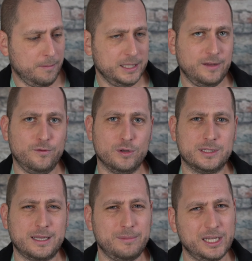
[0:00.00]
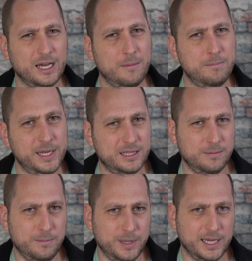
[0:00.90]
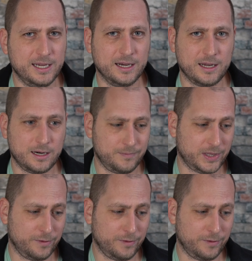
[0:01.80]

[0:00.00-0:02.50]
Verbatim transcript: But if you want something a bit bigger, um,